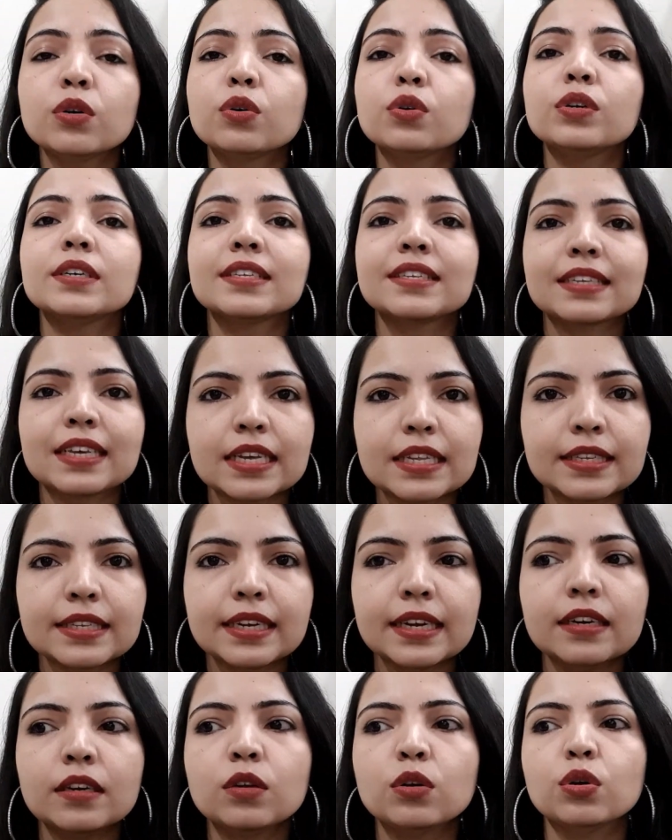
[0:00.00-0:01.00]
good skill
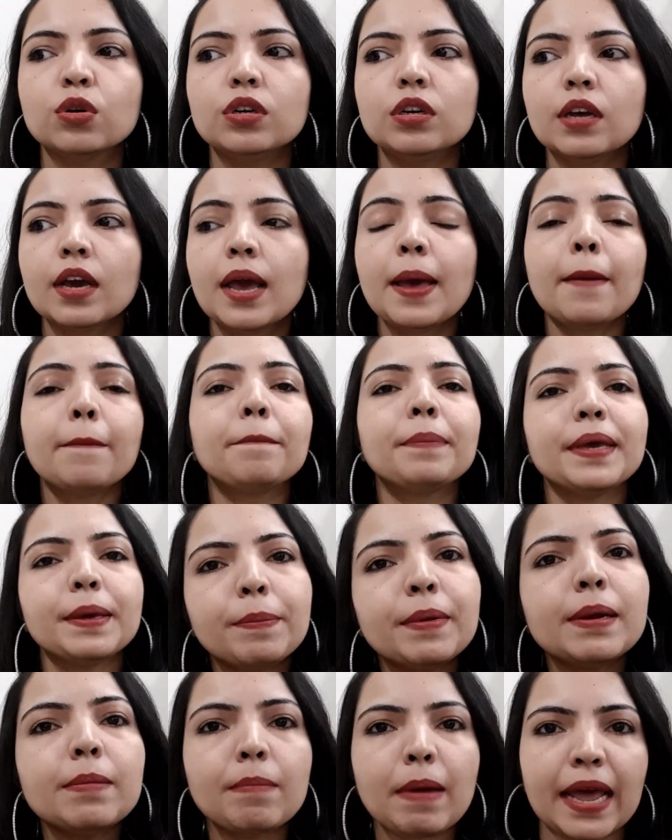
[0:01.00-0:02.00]
set, good
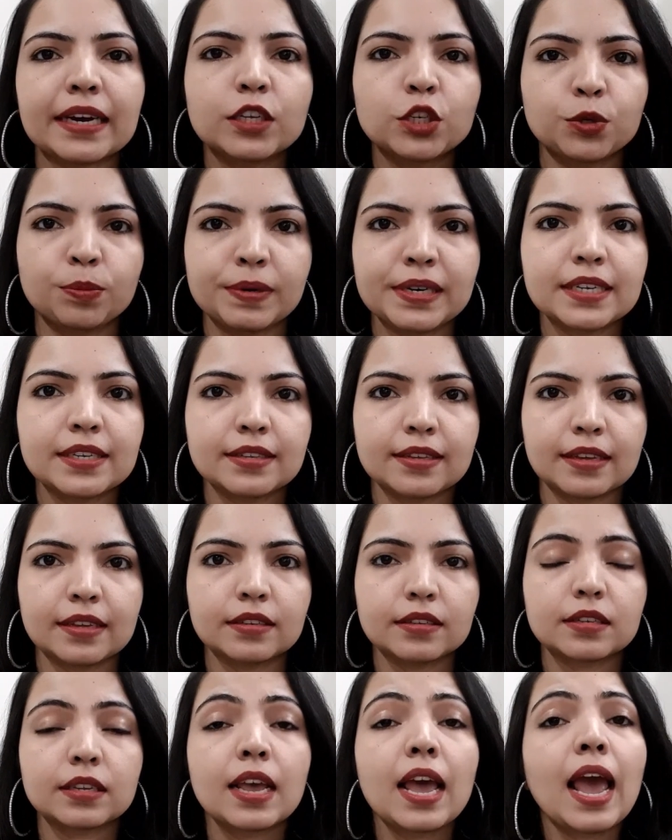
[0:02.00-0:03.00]
people management
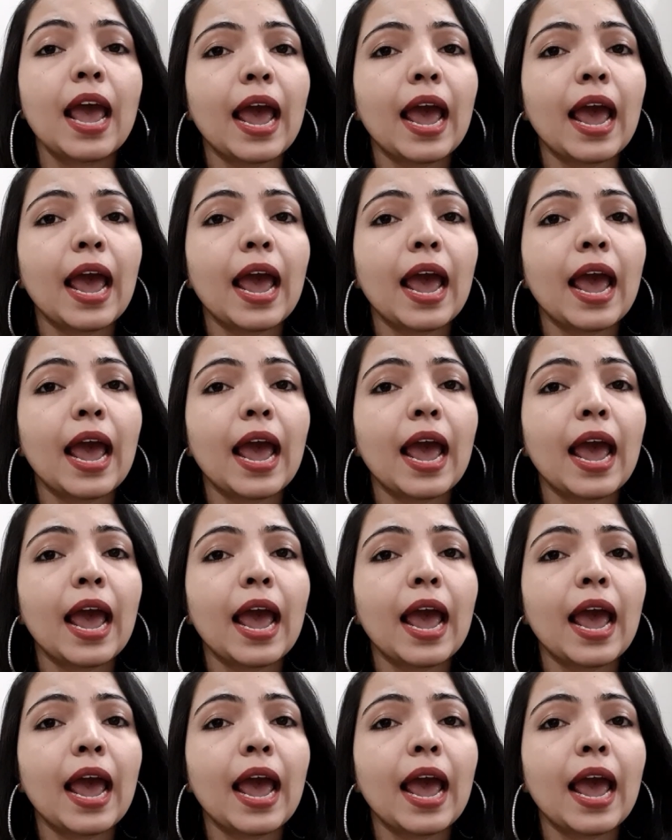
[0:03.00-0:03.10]
skills.